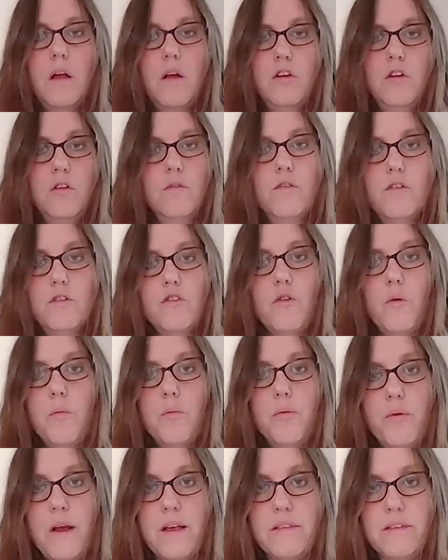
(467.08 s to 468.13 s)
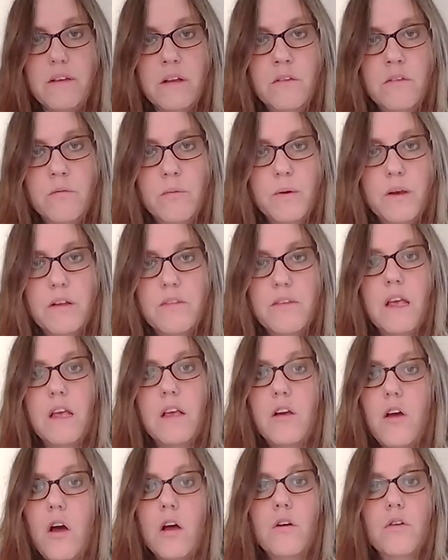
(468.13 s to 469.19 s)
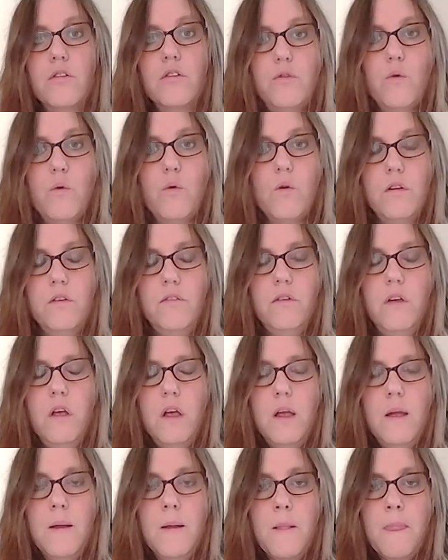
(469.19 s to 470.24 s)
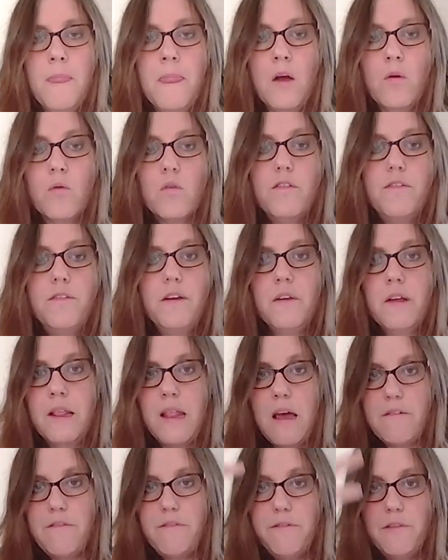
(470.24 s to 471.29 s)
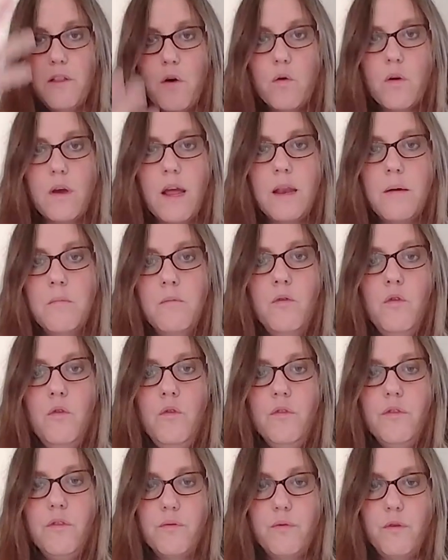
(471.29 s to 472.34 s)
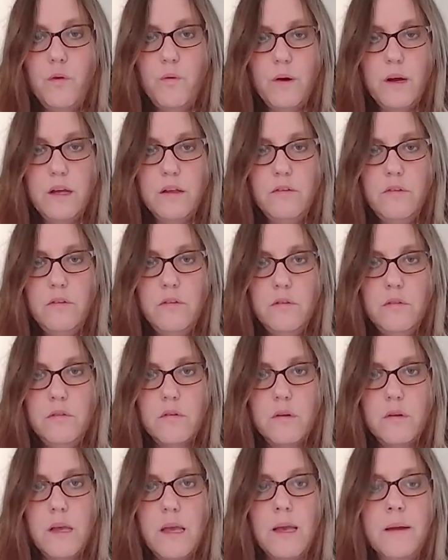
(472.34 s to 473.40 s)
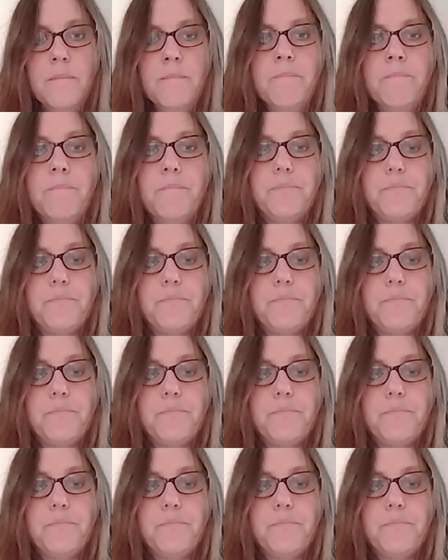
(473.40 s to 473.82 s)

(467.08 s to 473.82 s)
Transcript: universal presence. We could say God or source. We're feeling that flow kind of move through us. Okay.